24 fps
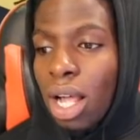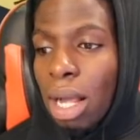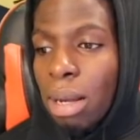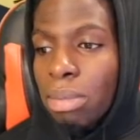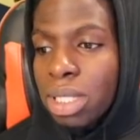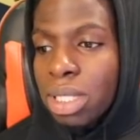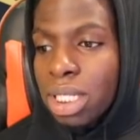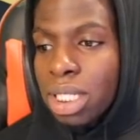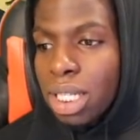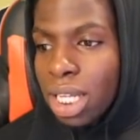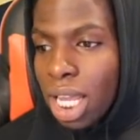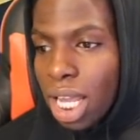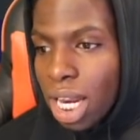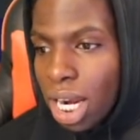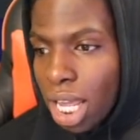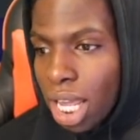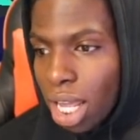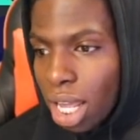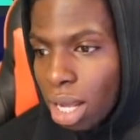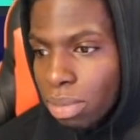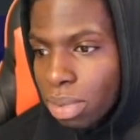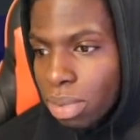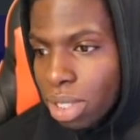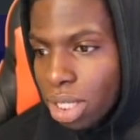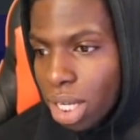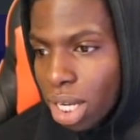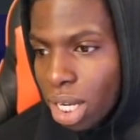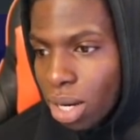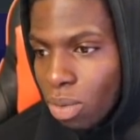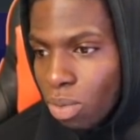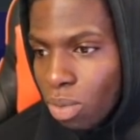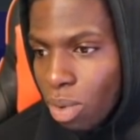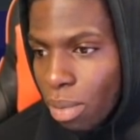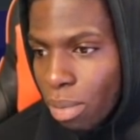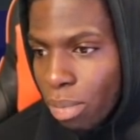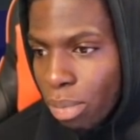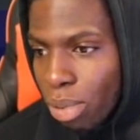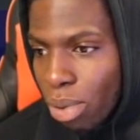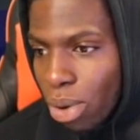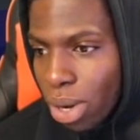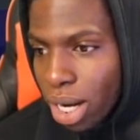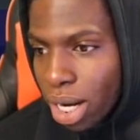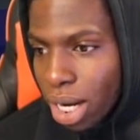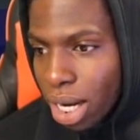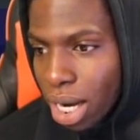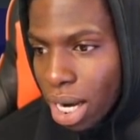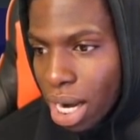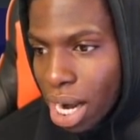I'm seeing here, I'm seeing
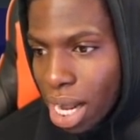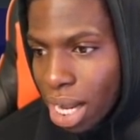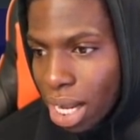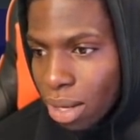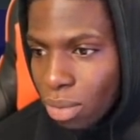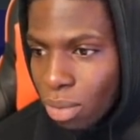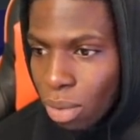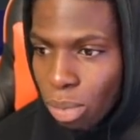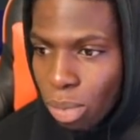1.09,